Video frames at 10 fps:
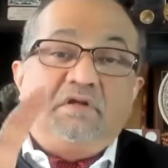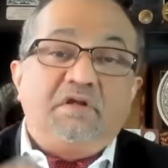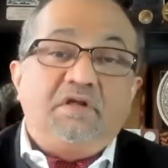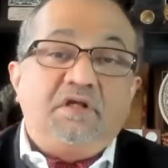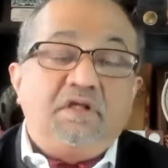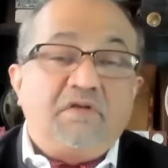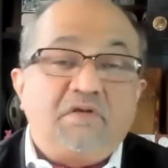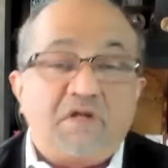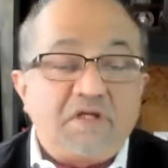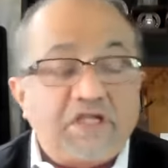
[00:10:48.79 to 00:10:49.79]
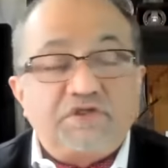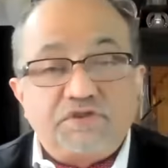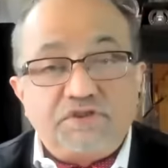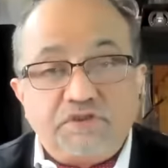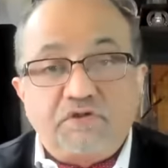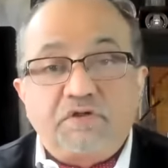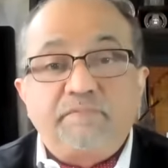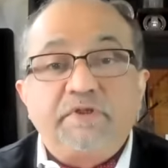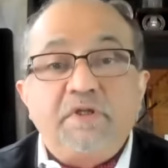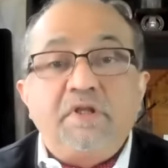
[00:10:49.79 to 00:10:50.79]
uh, non-NATO
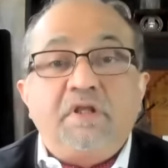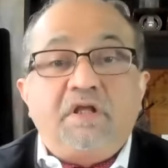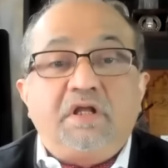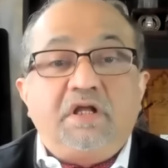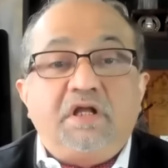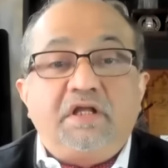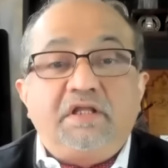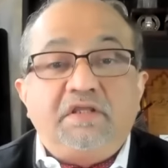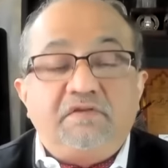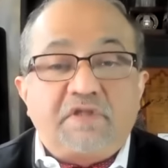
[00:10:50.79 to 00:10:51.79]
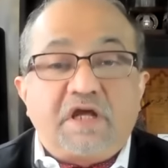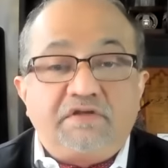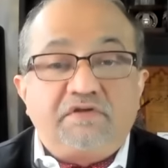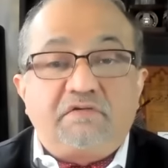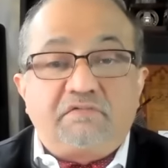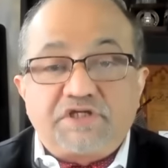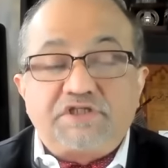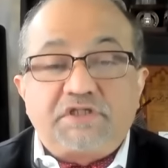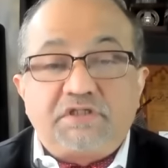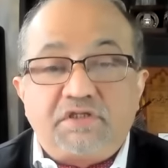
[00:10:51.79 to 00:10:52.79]
Europe uh, is under
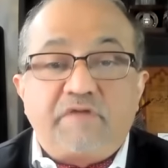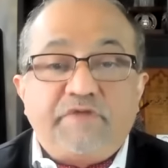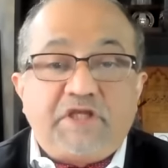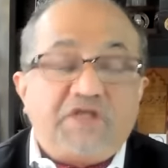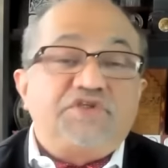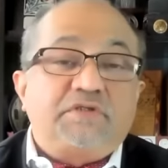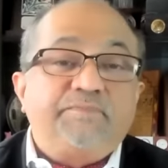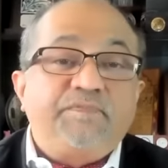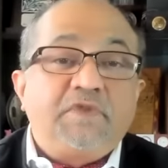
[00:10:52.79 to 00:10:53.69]
Russian domination.